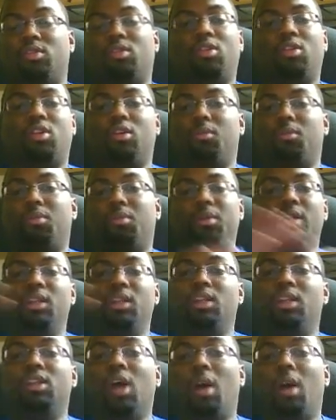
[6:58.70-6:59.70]

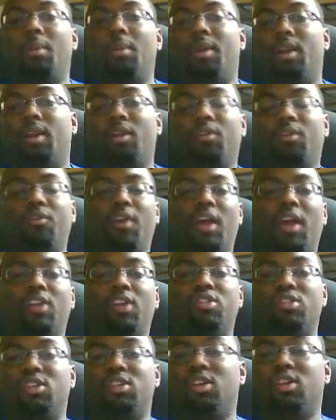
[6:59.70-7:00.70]
completely dominating
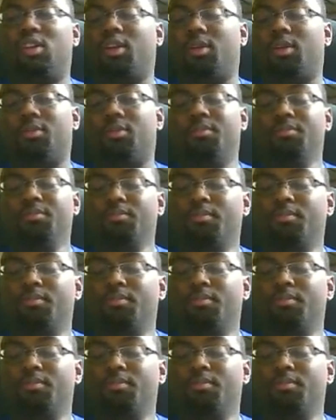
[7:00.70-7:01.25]
fashion, and